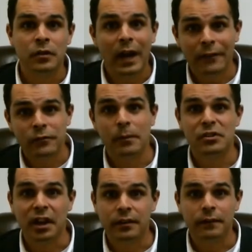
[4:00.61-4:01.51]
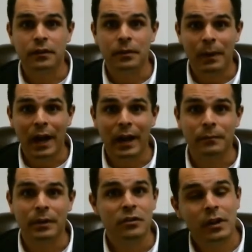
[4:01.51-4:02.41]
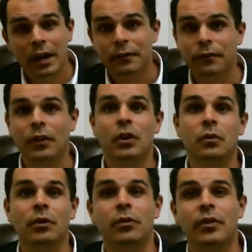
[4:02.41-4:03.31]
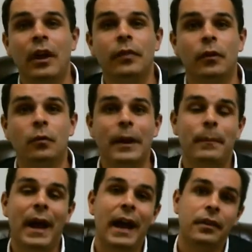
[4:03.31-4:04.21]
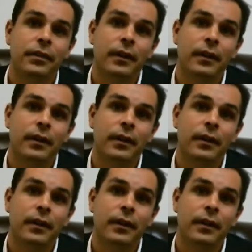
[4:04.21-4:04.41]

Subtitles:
have your objectives in mind, but you got to flow with the right path